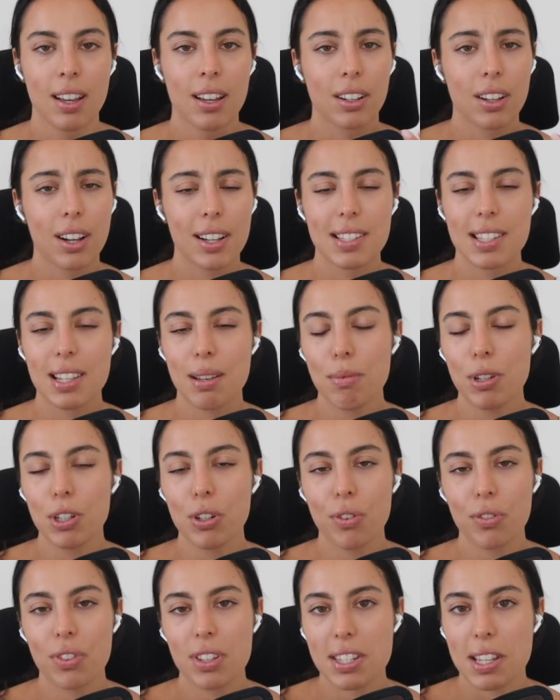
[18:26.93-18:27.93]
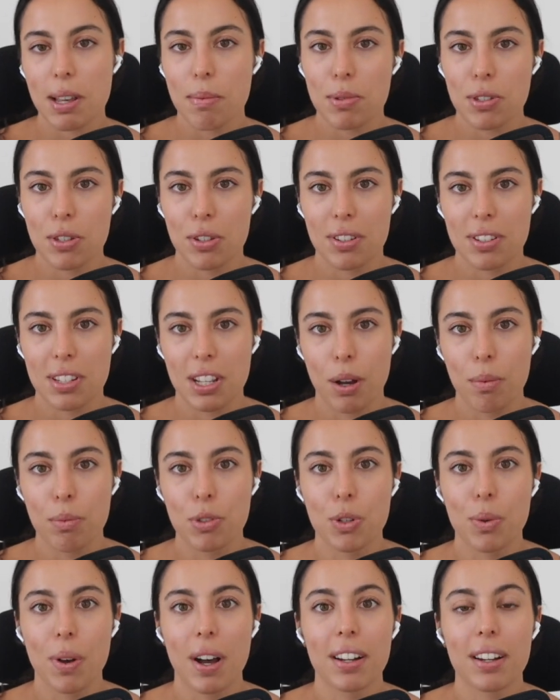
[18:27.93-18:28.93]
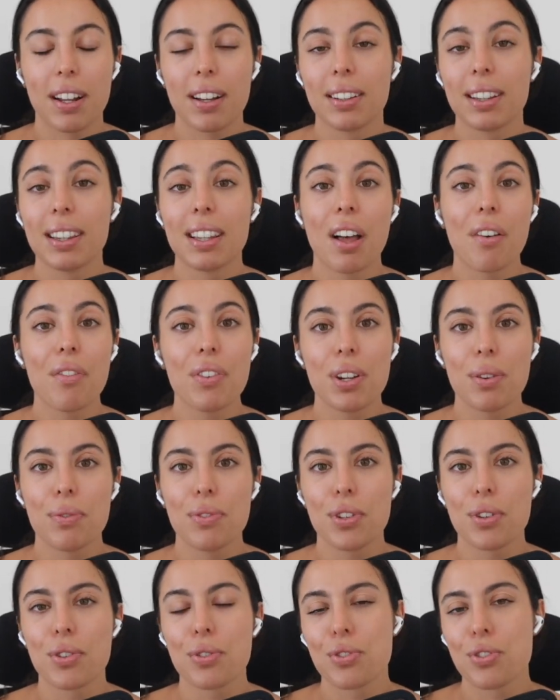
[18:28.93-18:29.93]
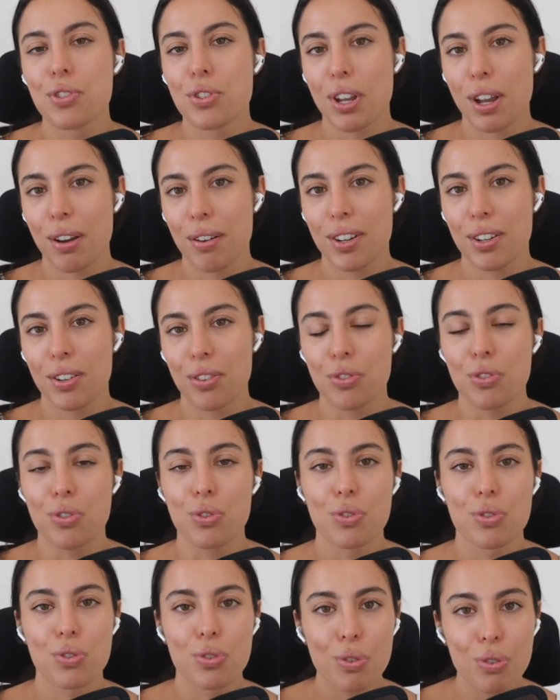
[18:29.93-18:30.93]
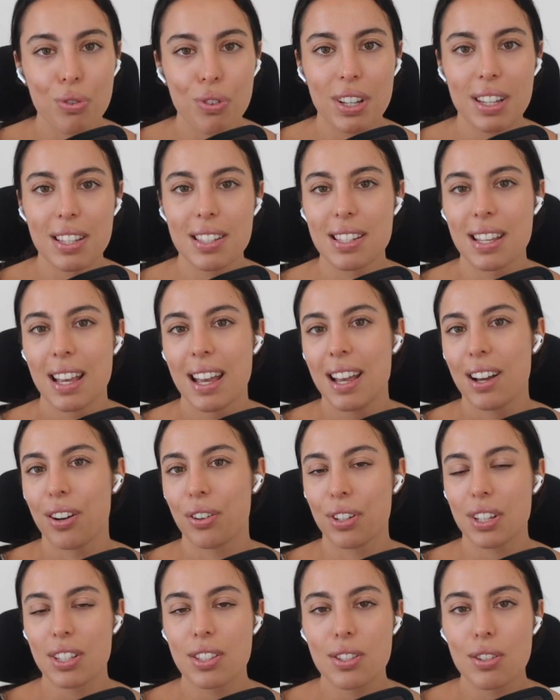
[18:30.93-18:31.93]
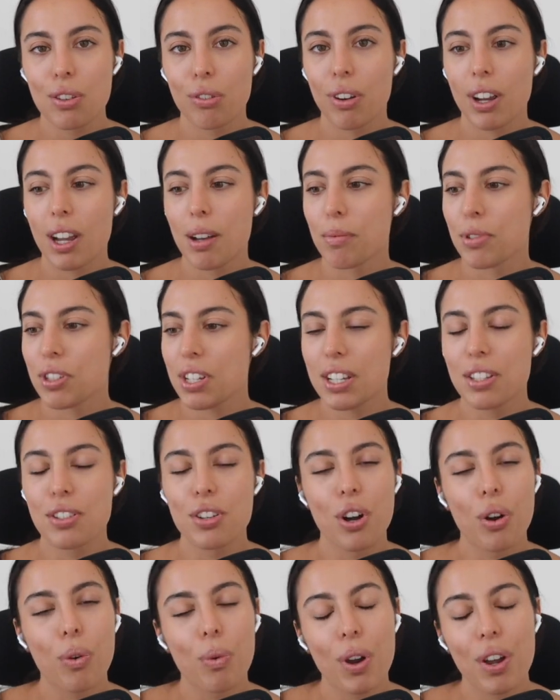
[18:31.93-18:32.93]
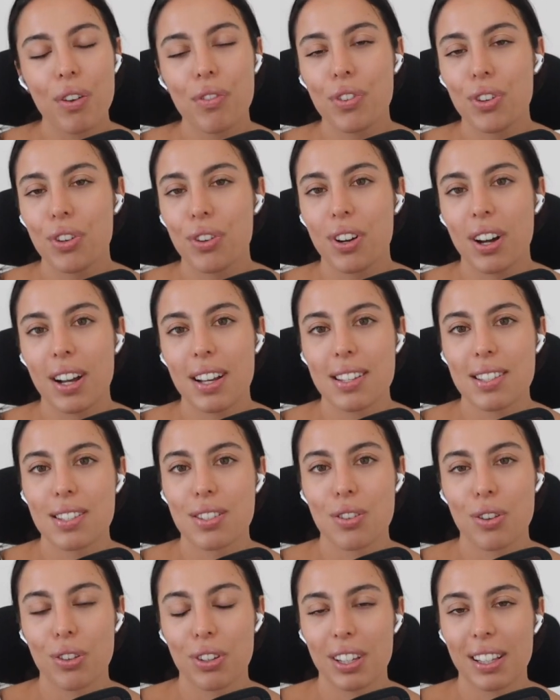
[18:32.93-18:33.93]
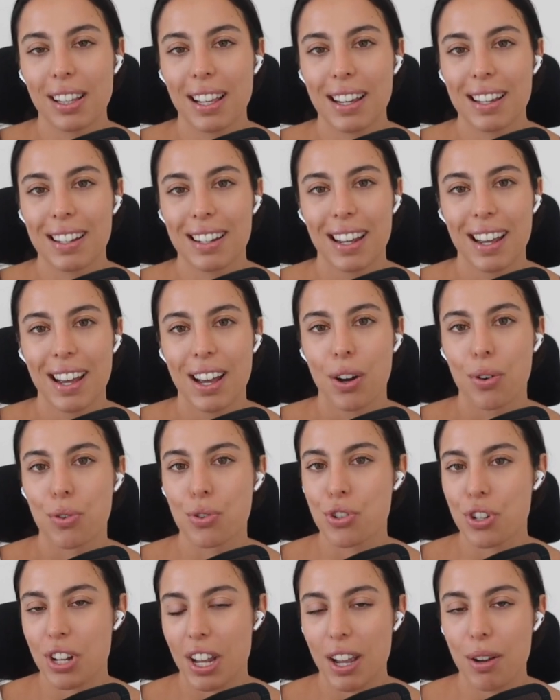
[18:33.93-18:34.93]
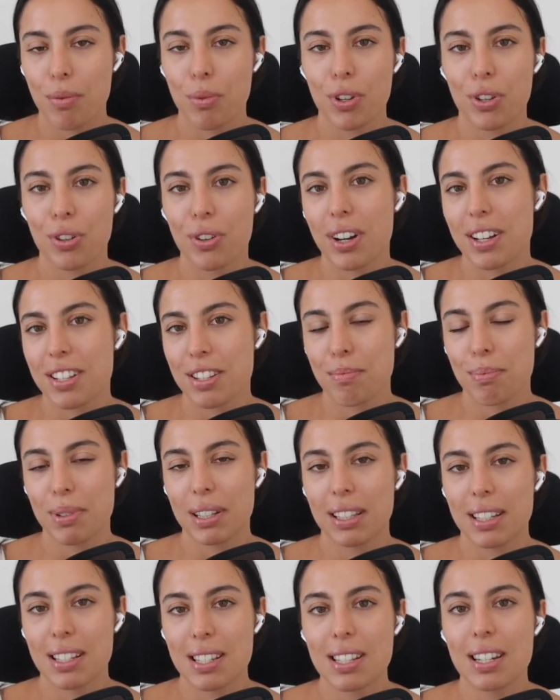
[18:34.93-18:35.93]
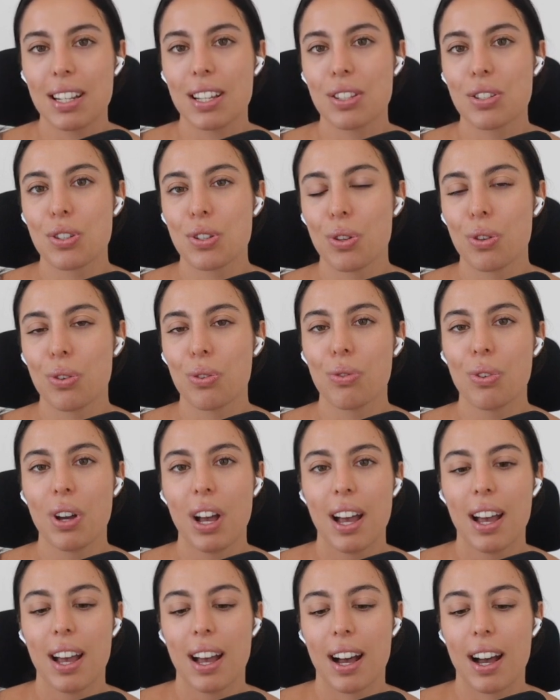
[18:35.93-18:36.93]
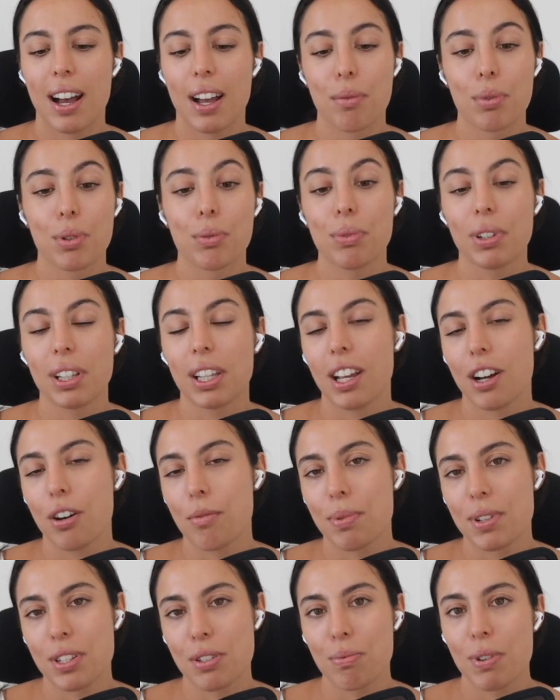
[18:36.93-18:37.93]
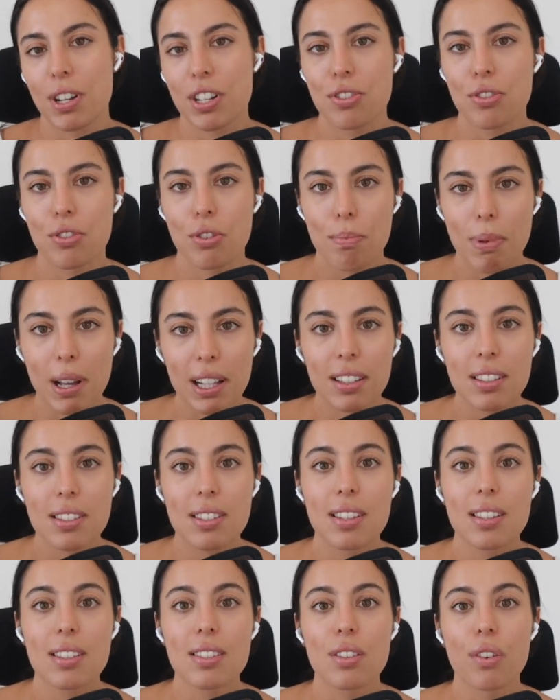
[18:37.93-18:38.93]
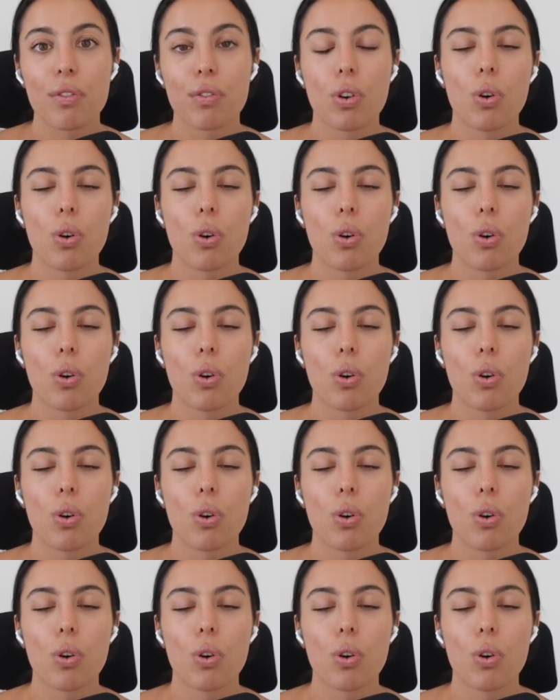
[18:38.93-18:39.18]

Guys, let me know if this episode has helped you out. I'd love it if you could share it on your stories, on Instagram, on TikTok, wherever you guys circulate or share what you guys have been listening to. It would really help us reach new balances. Of